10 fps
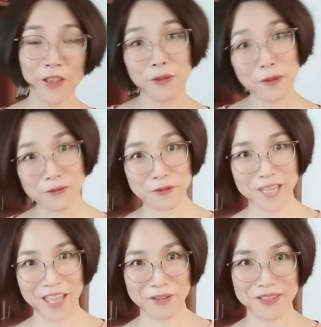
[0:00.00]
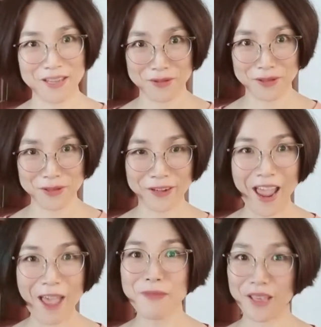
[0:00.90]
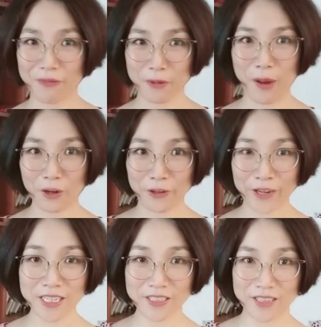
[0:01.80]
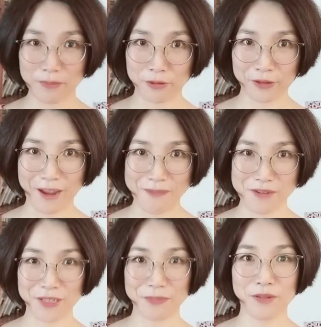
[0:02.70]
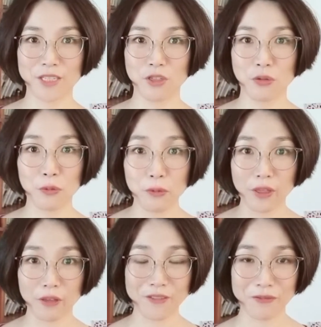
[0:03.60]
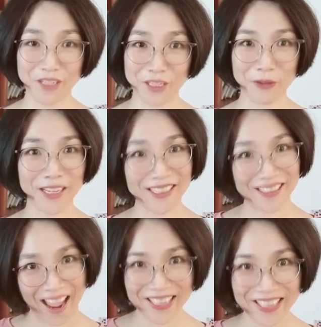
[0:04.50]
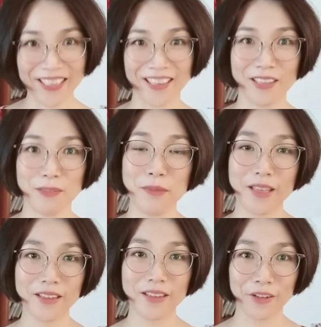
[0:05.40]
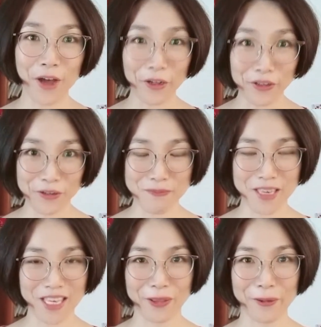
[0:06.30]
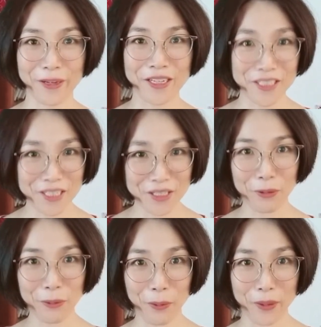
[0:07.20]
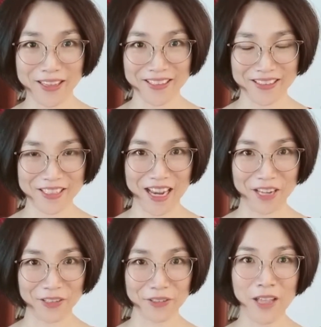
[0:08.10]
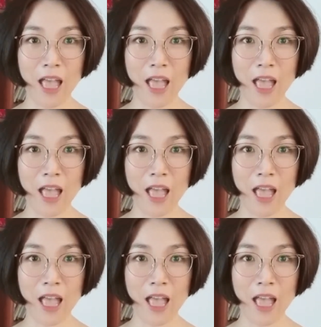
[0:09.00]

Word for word: Don't forget to subscribe. If you are already a subscriber, please do give the video a like. It means a lot to me to continue with this channel.